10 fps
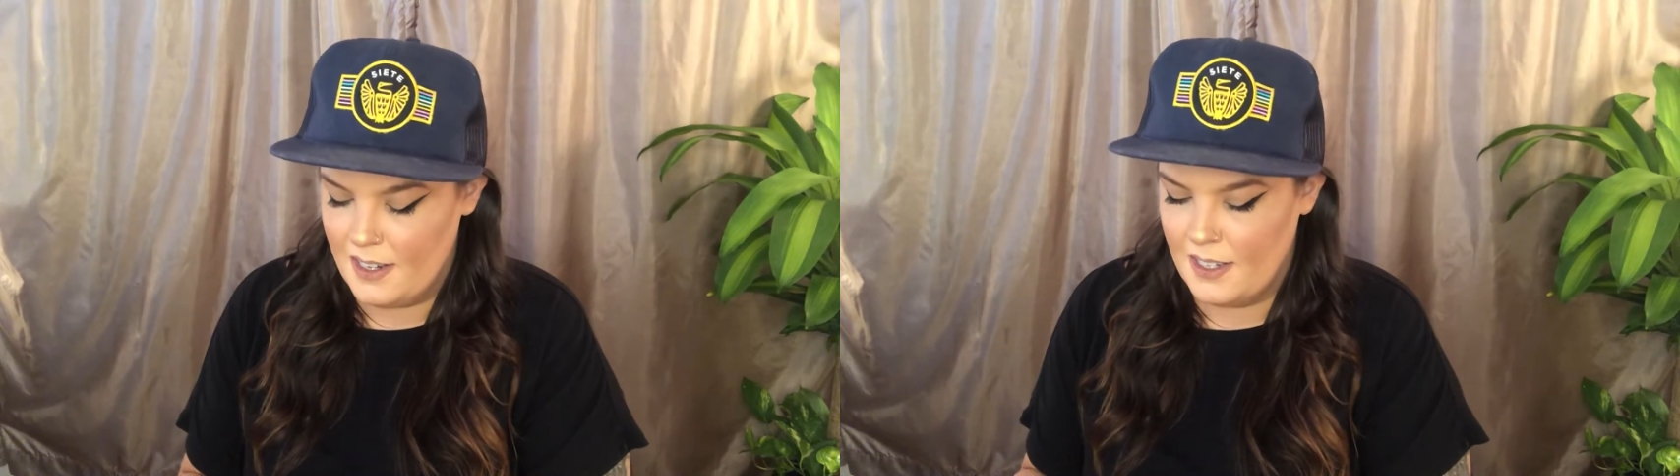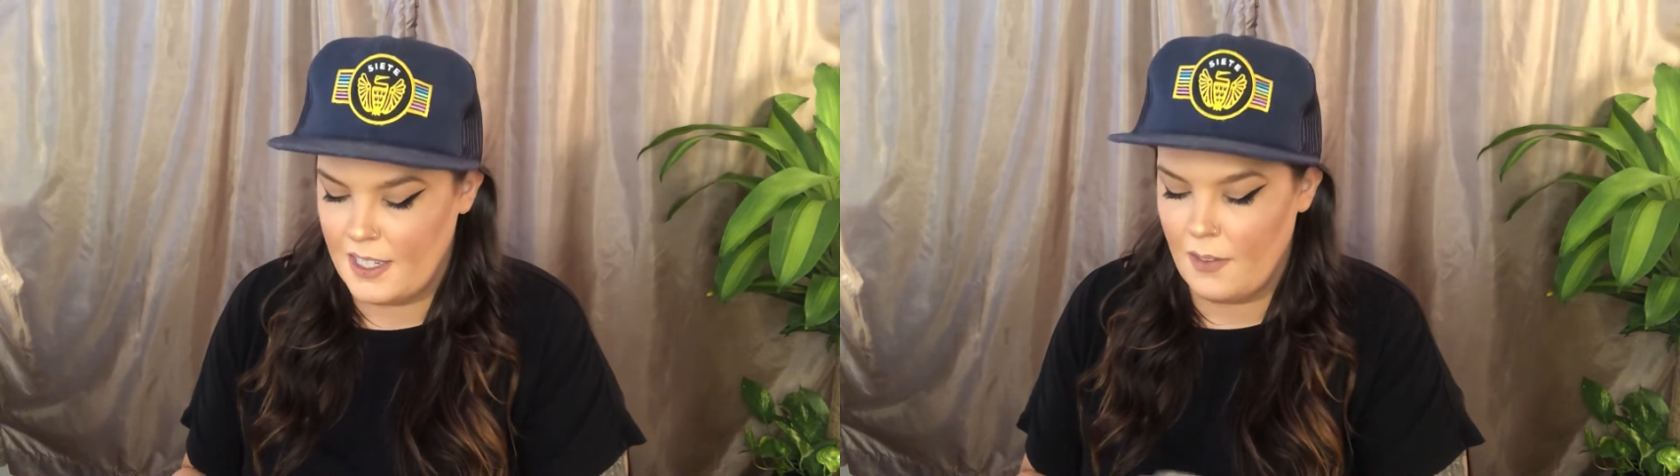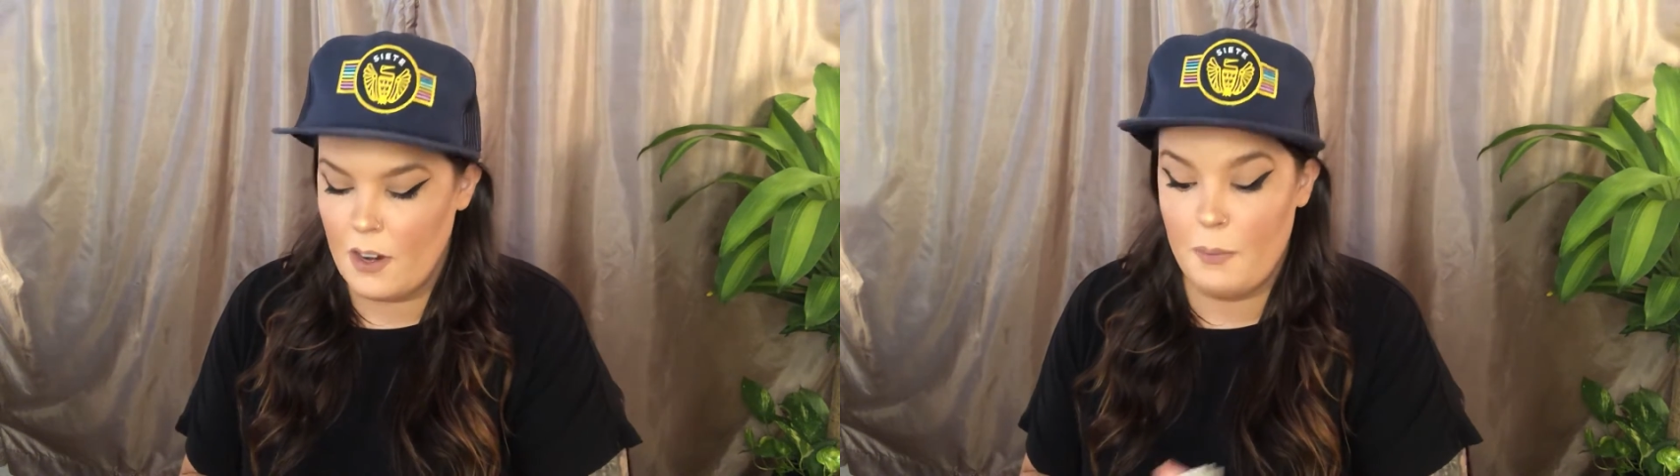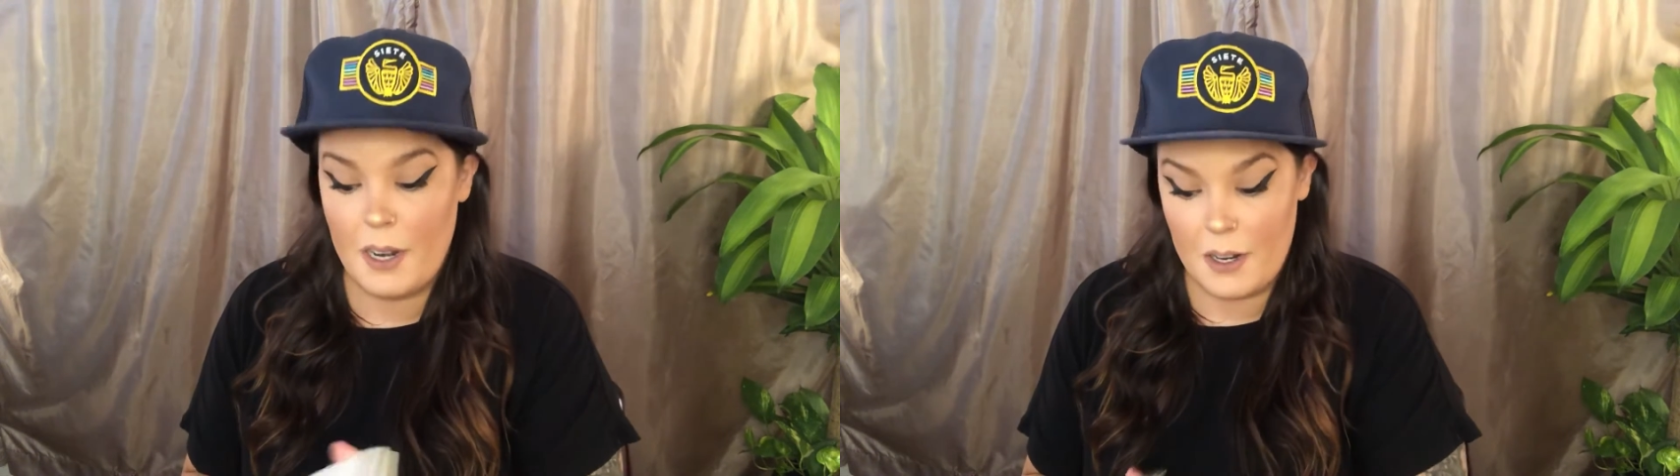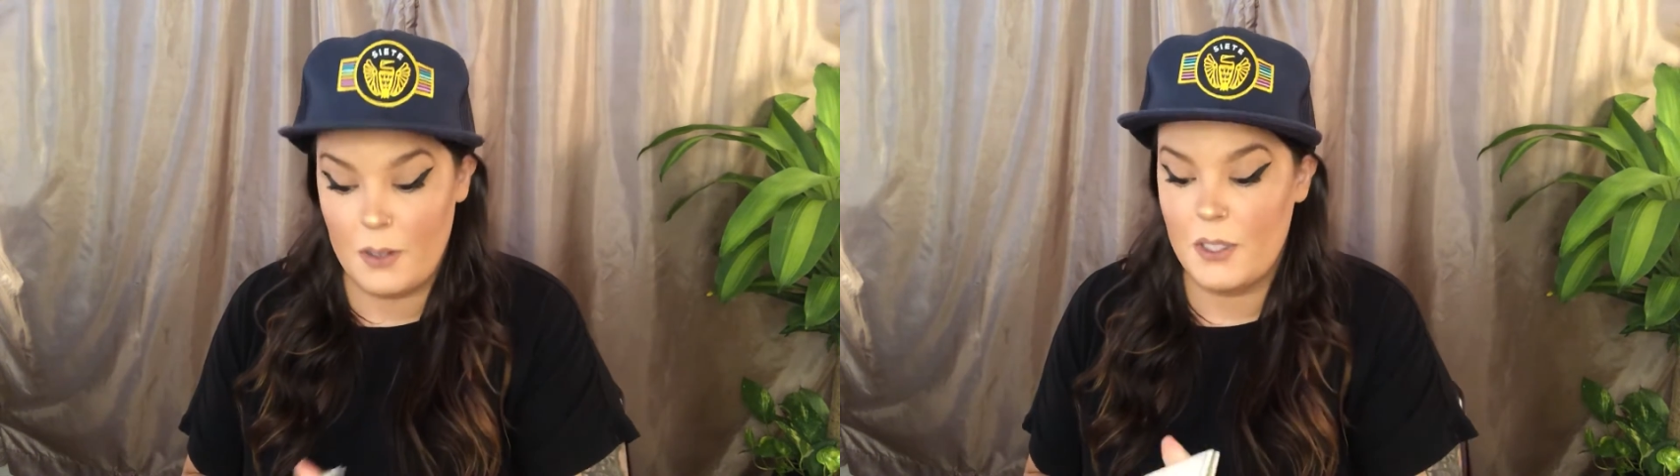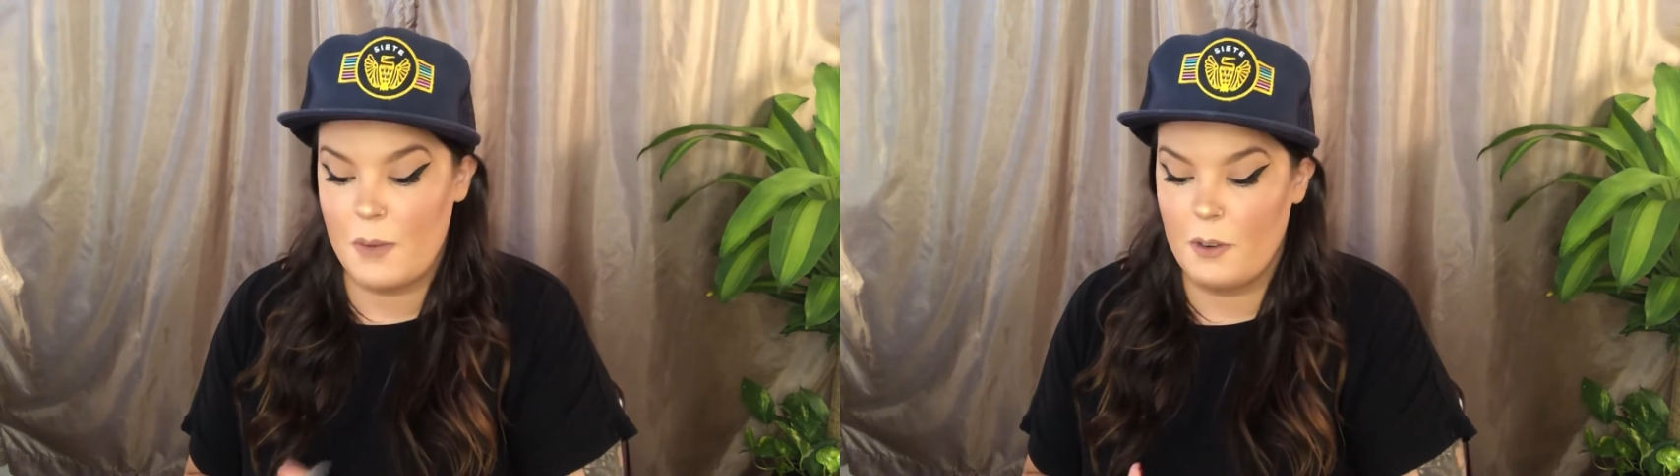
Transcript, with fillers: Seven of Pentacles in